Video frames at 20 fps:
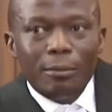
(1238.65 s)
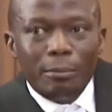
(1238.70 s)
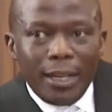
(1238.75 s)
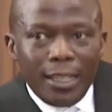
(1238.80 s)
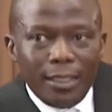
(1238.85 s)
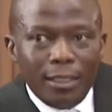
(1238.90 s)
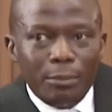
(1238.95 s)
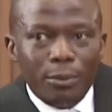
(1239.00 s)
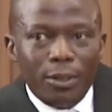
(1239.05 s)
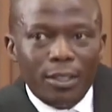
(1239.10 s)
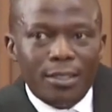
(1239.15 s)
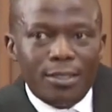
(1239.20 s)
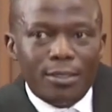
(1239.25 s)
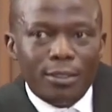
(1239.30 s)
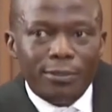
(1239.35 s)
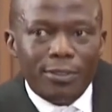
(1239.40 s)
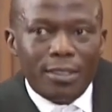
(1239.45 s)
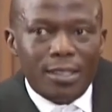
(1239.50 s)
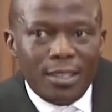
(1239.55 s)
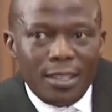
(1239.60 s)
by the
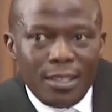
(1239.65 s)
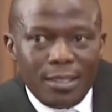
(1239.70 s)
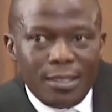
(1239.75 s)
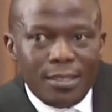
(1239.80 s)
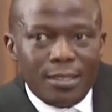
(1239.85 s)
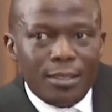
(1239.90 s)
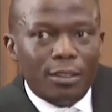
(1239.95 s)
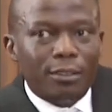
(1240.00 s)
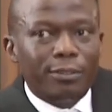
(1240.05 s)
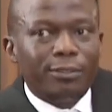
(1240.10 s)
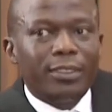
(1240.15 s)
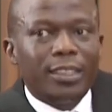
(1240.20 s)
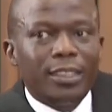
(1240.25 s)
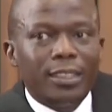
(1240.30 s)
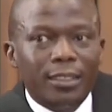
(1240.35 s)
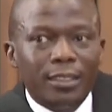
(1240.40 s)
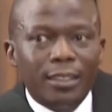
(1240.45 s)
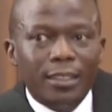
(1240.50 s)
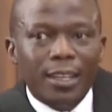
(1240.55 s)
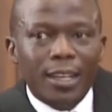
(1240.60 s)
police officers of
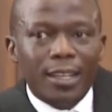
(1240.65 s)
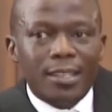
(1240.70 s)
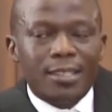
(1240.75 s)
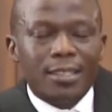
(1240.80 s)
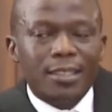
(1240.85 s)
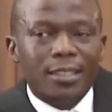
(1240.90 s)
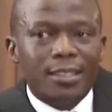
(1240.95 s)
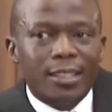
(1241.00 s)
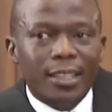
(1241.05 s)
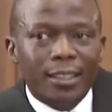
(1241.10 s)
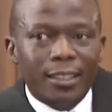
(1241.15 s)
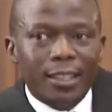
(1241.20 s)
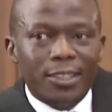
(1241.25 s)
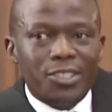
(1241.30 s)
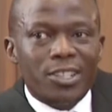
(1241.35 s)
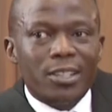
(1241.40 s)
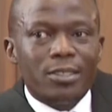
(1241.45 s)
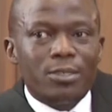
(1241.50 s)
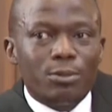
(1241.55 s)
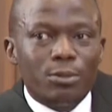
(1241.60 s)
the exit and
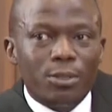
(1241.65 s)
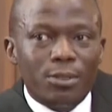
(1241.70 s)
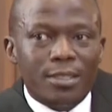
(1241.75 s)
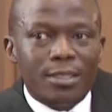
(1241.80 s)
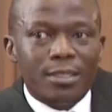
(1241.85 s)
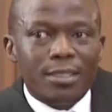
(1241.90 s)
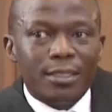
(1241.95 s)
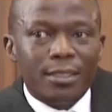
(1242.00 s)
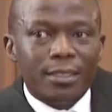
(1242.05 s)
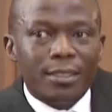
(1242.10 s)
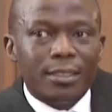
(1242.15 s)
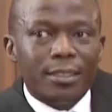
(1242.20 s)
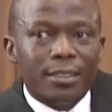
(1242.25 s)
entrance wounds?